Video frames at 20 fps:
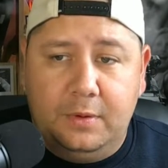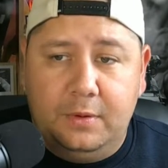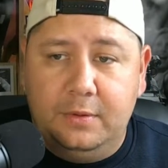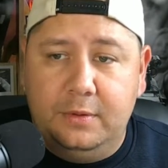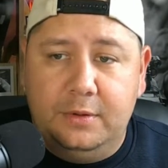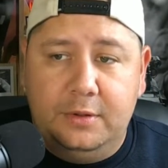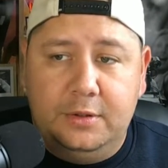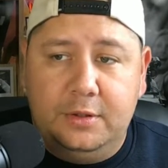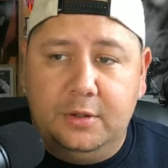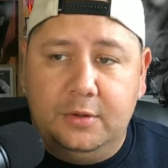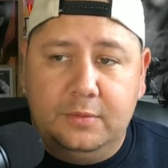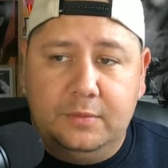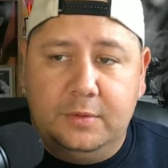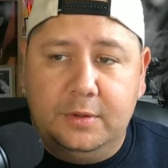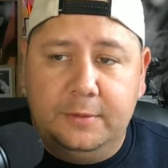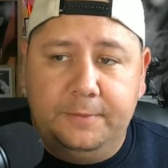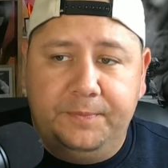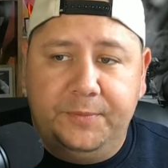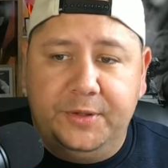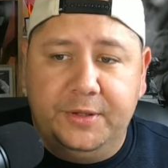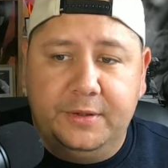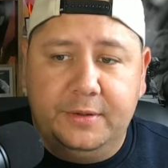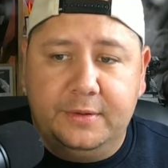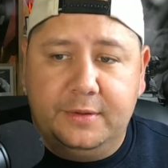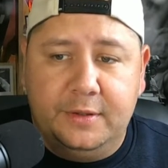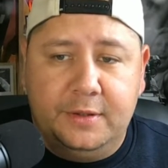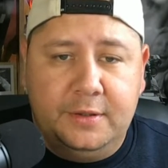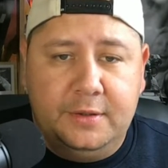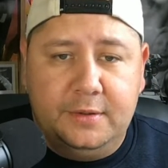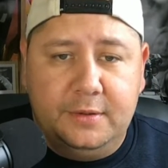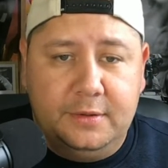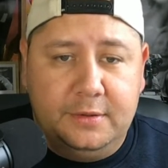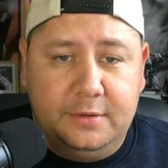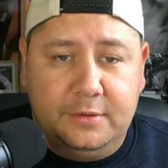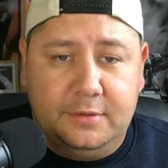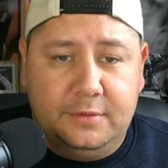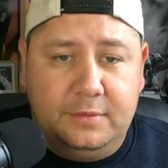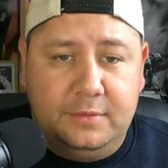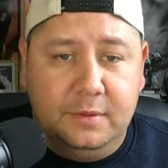the